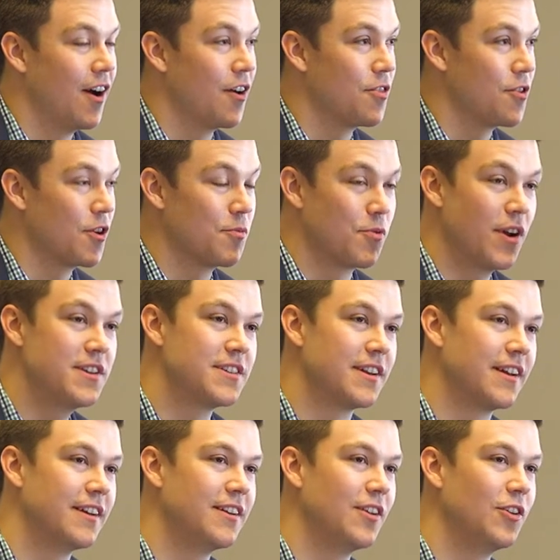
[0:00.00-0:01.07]
our third
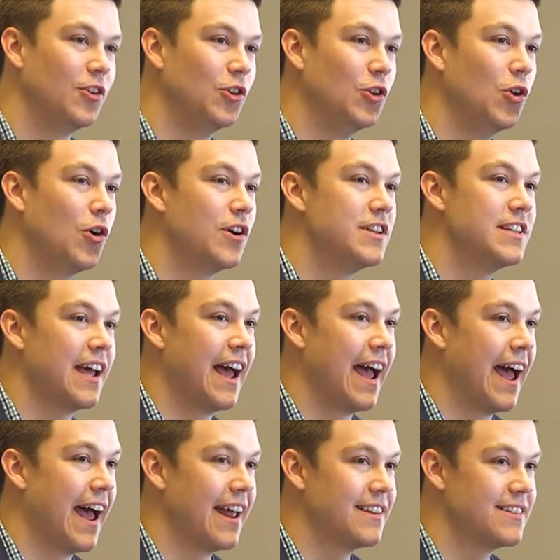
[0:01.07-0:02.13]
president looked
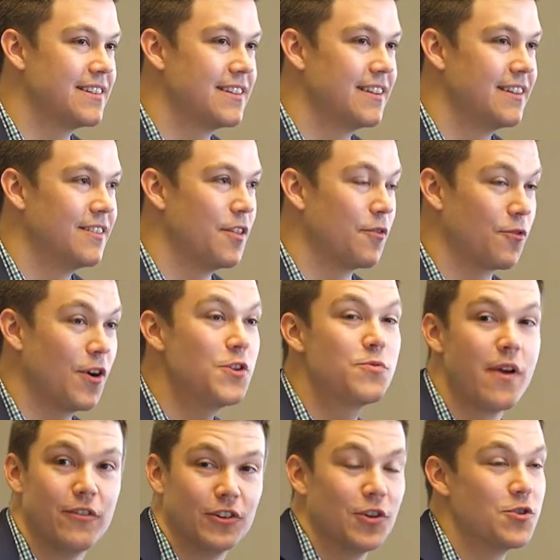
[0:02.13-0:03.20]
at the
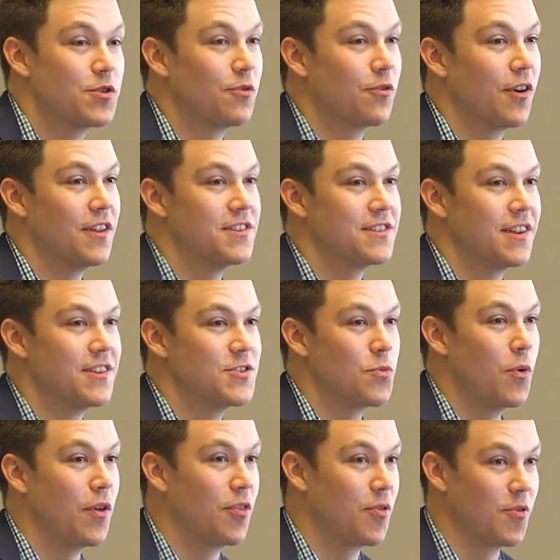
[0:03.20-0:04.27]
French Revolution, for
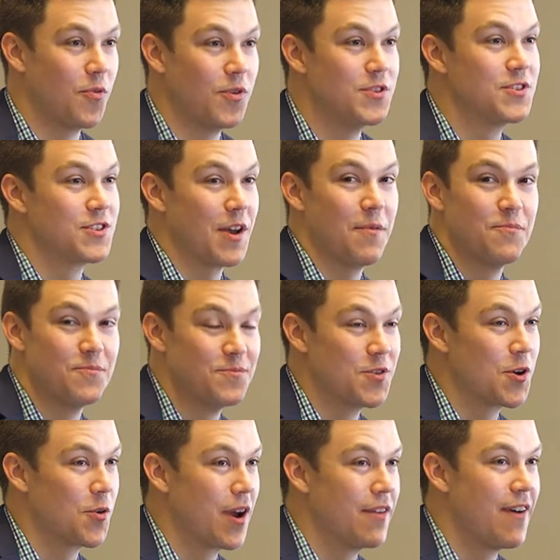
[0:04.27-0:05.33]
instance, with with some
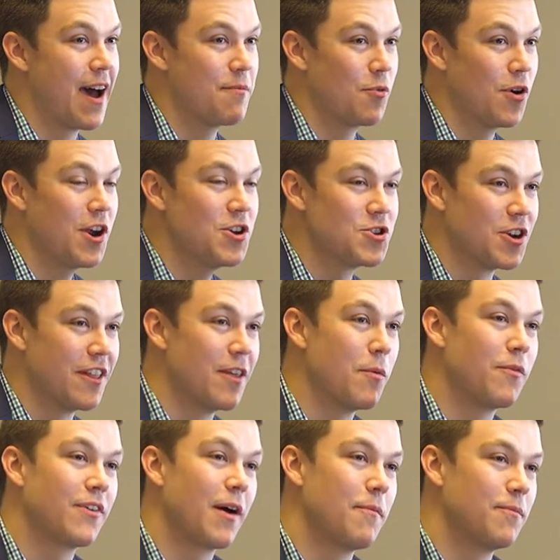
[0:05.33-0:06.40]
degree of admiration. And then
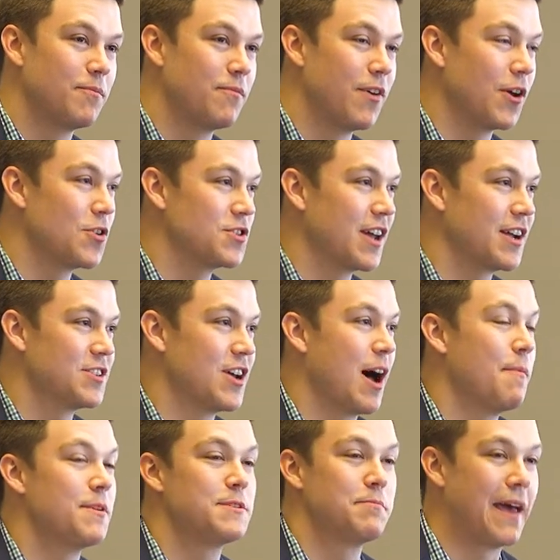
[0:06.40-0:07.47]
we've got figures like
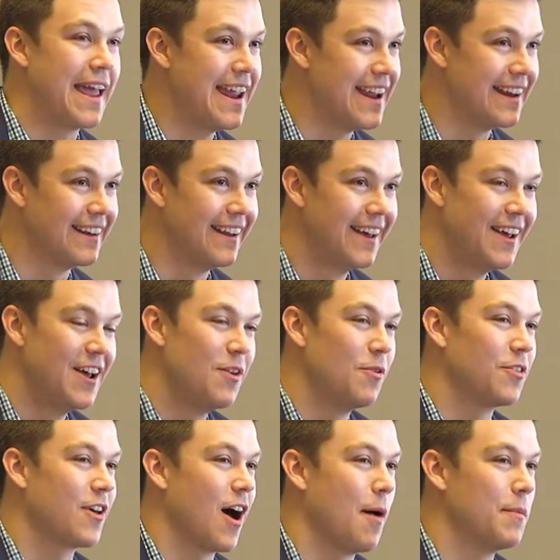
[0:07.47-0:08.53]
Thomas Paine
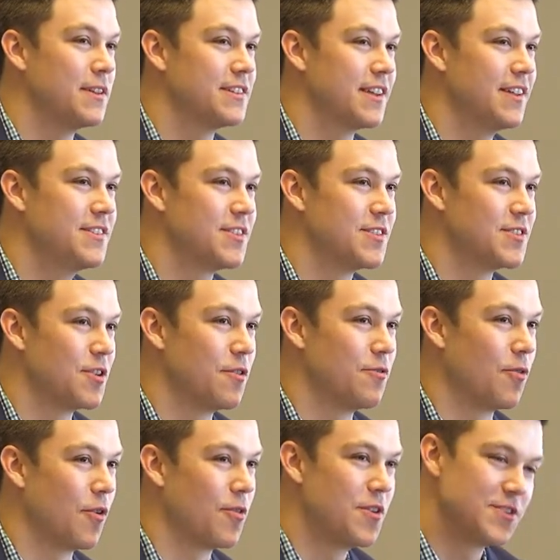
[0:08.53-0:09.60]
with common sense and so
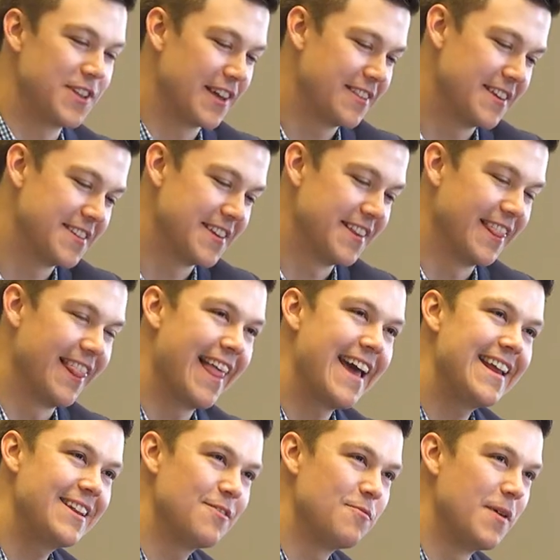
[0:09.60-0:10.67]
forth. There's like this
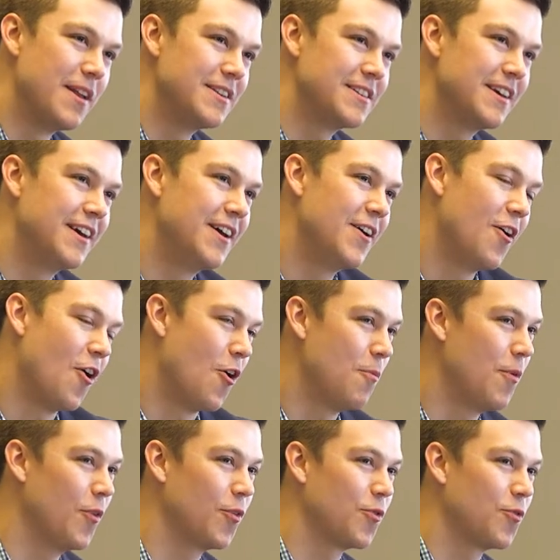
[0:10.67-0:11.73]
enlightenment,
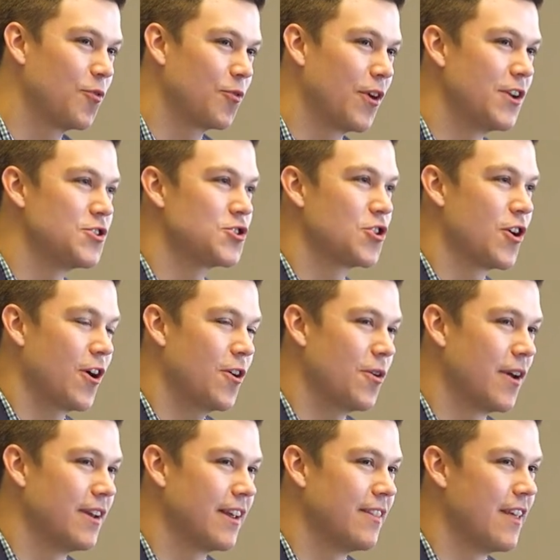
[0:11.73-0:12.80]
almost French
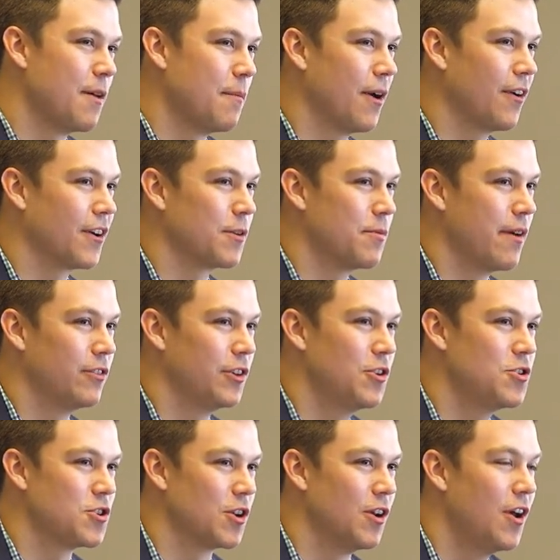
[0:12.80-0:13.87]
current in the American
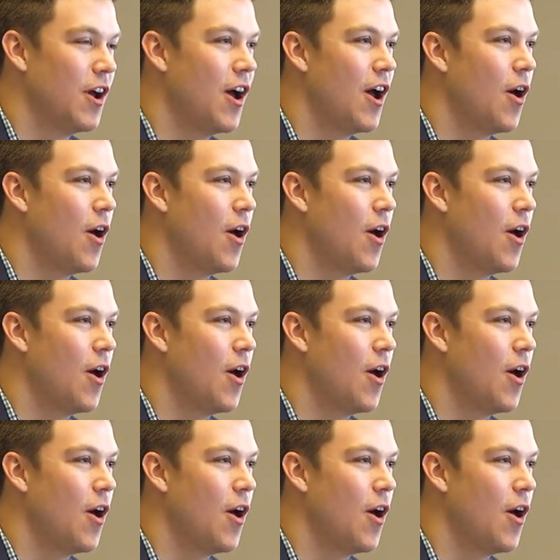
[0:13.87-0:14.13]
Revolution.